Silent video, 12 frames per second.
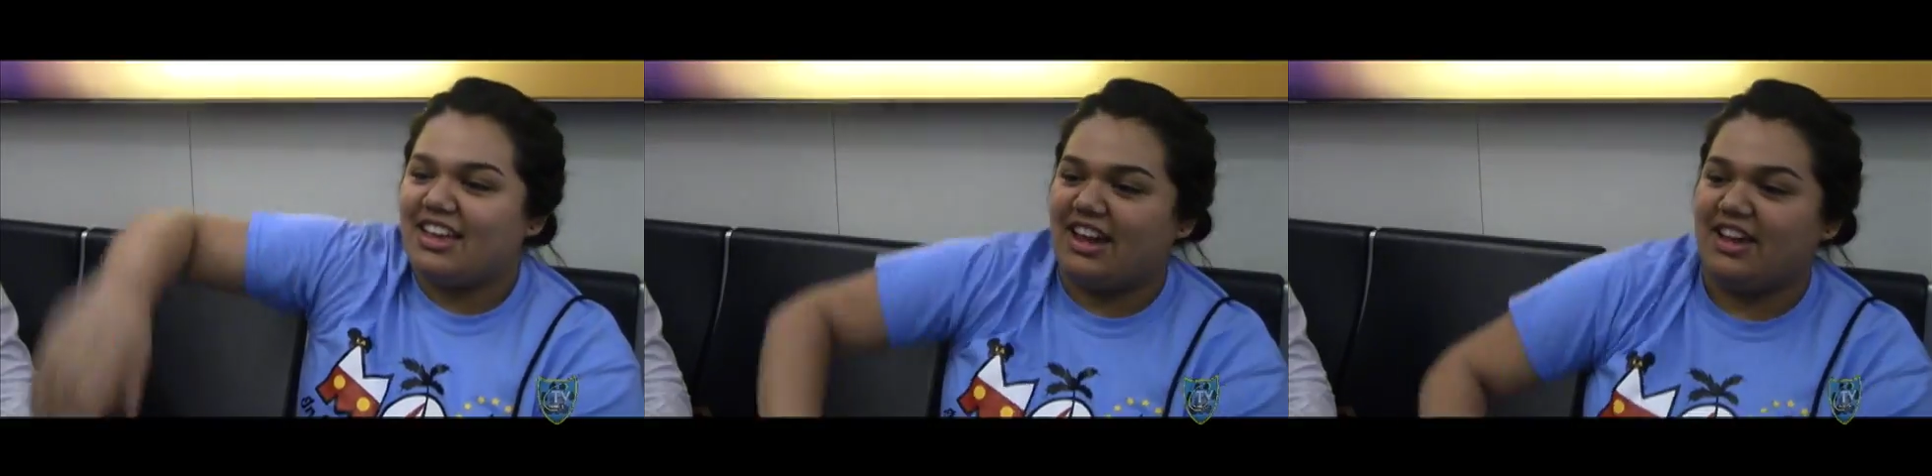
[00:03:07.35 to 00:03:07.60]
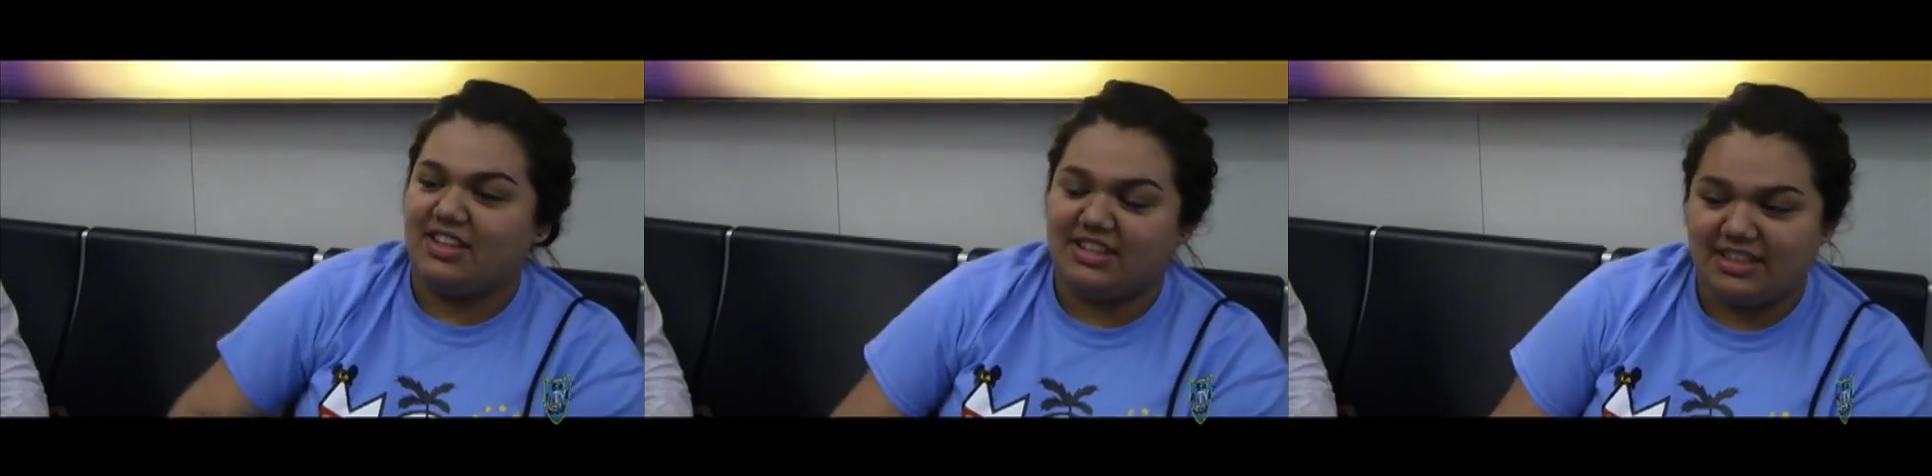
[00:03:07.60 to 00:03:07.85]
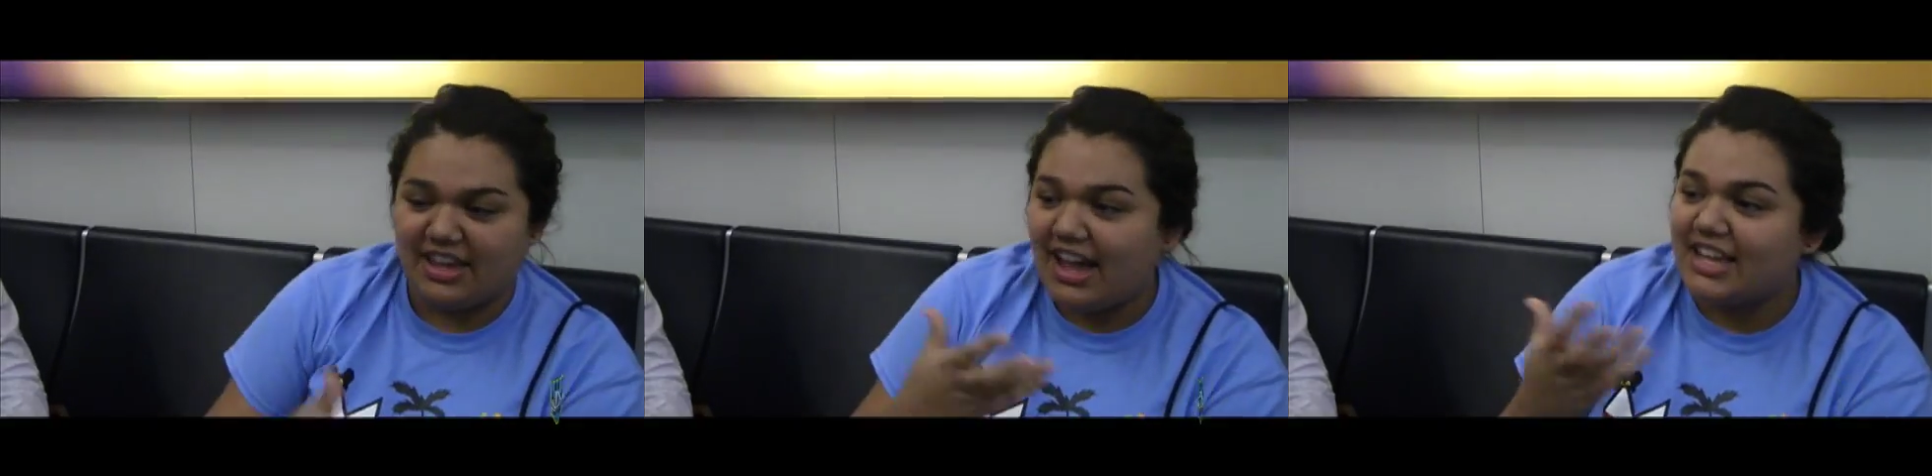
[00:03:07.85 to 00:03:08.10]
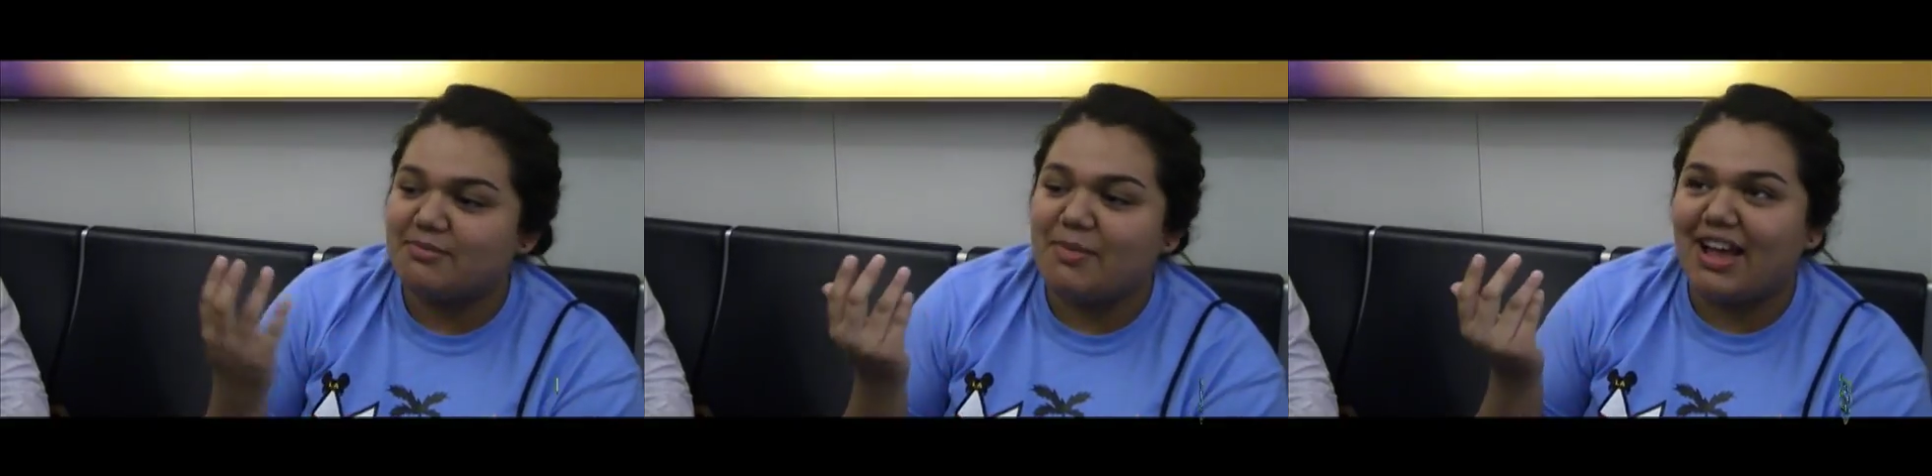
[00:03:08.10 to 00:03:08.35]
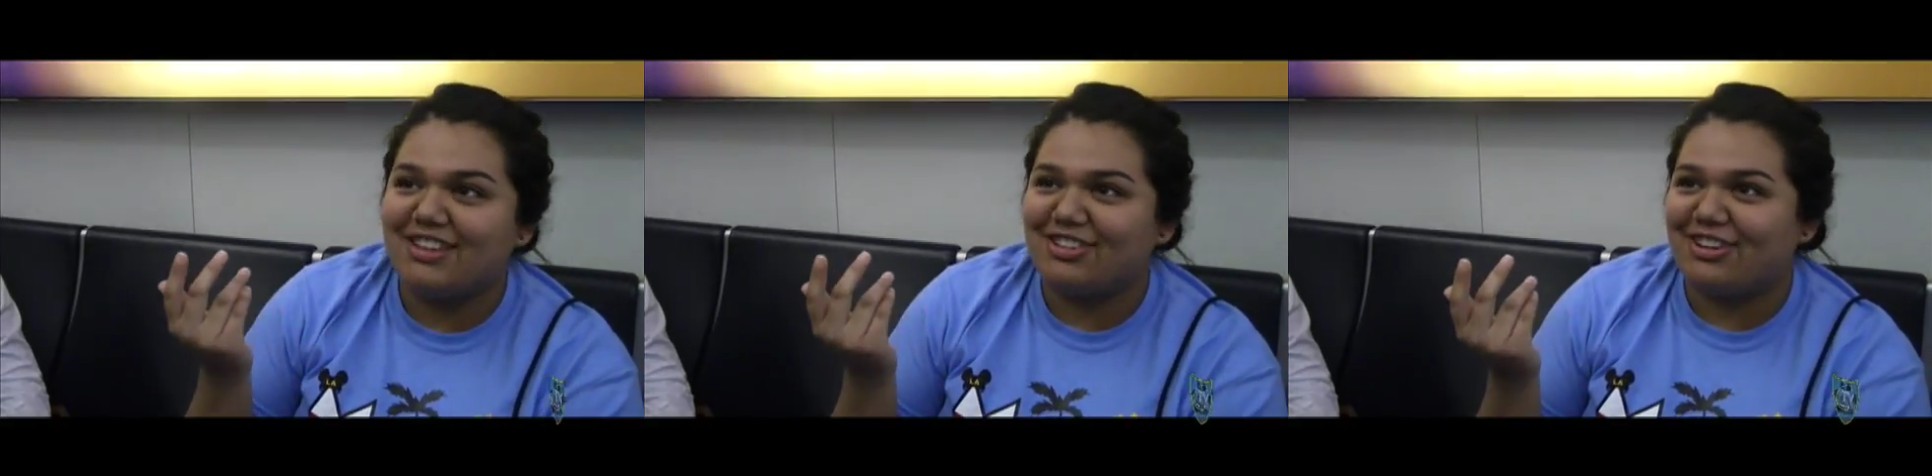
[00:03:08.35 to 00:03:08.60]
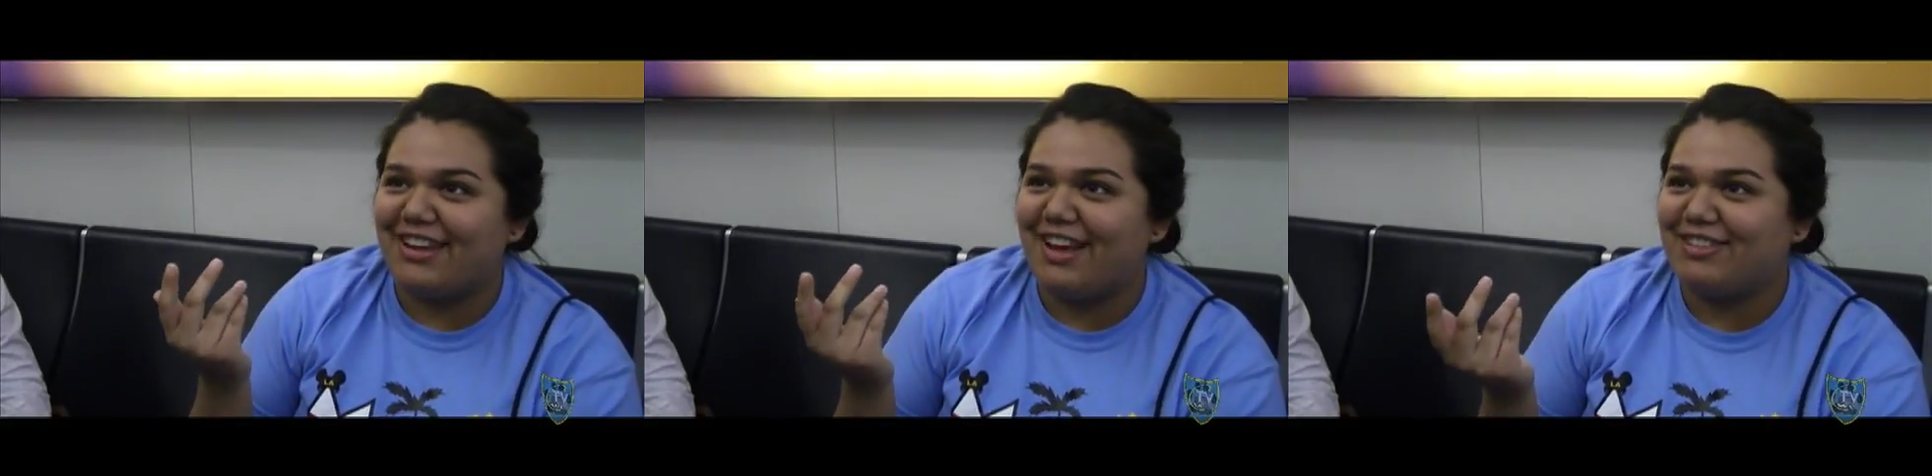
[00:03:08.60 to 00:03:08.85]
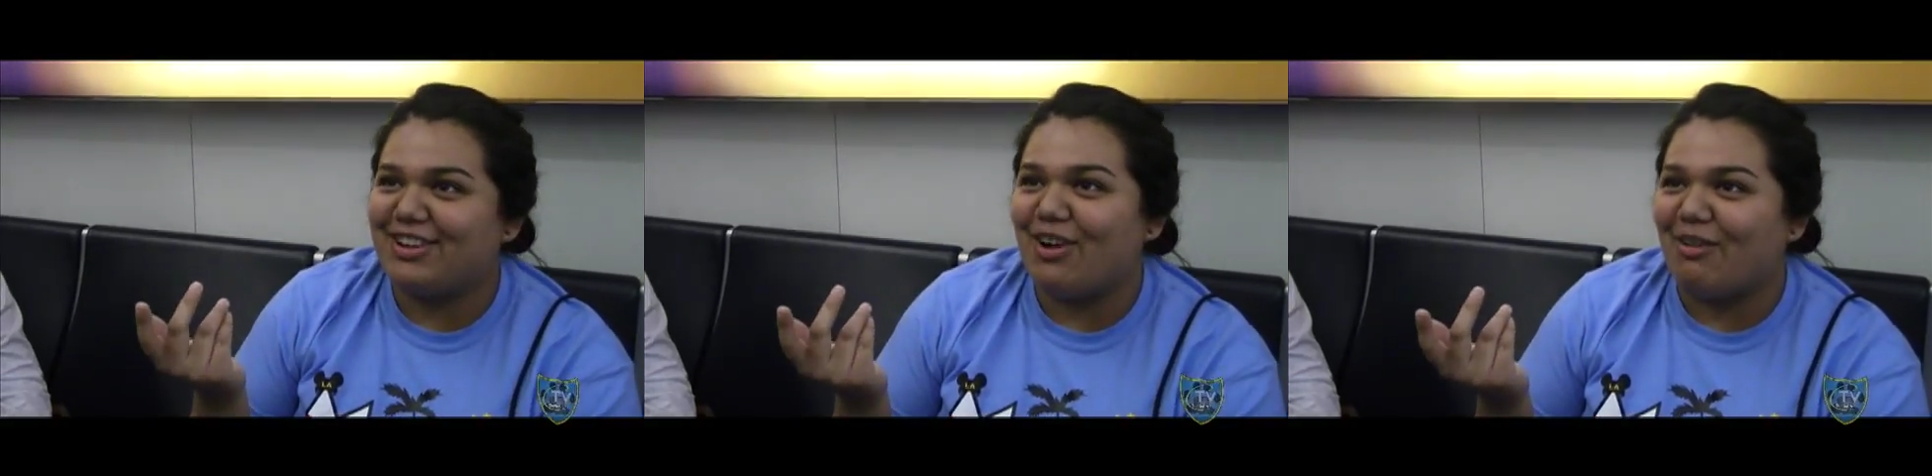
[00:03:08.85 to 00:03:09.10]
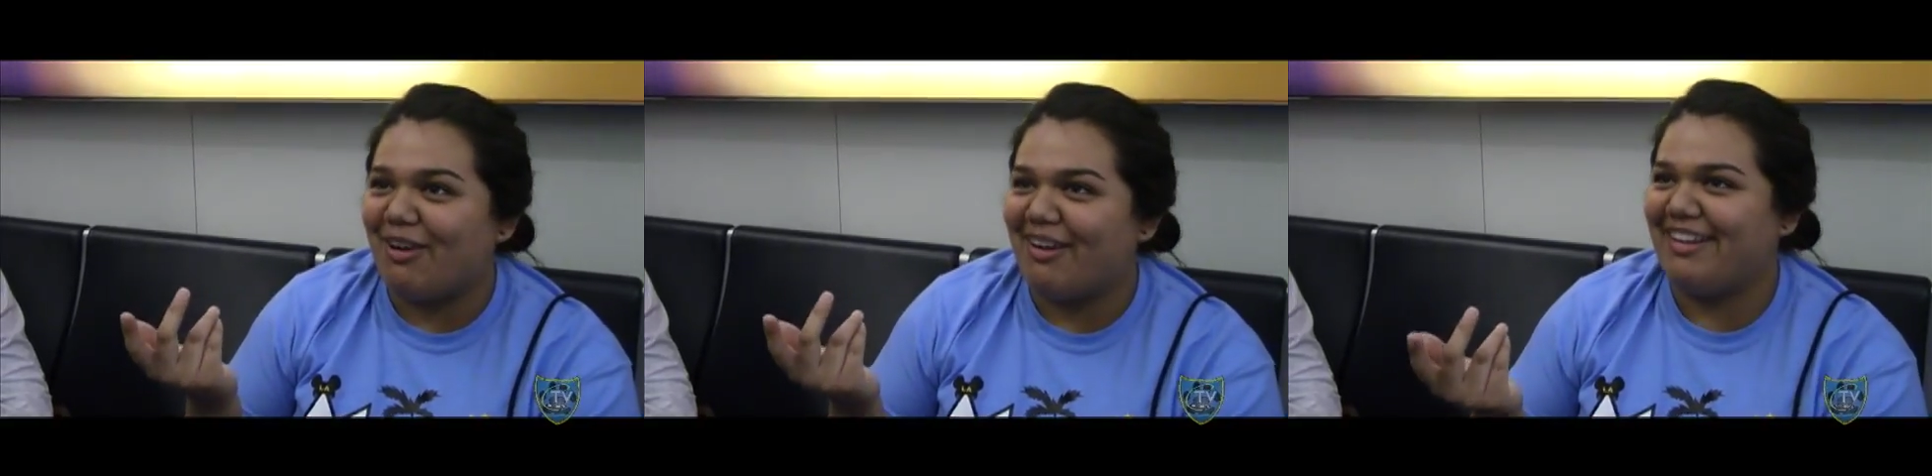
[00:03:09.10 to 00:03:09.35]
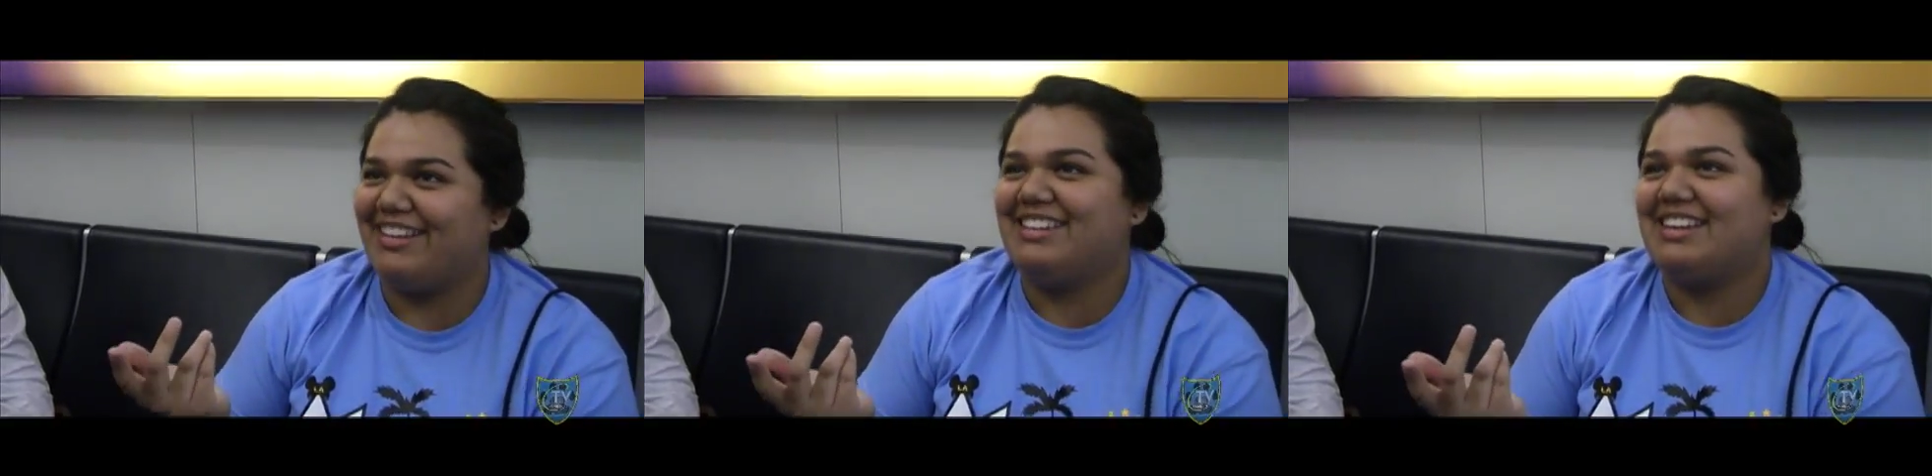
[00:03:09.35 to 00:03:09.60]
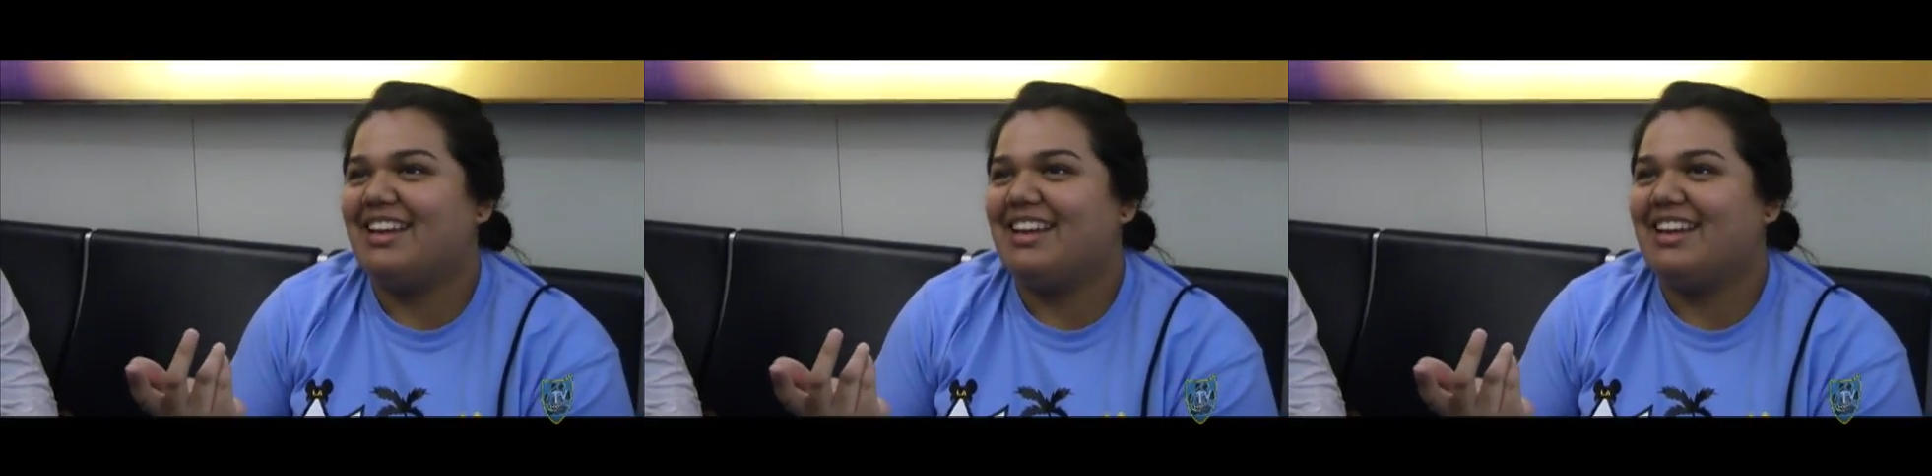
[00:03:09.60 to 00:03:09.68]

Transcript: and gas masks are gonna have to go on,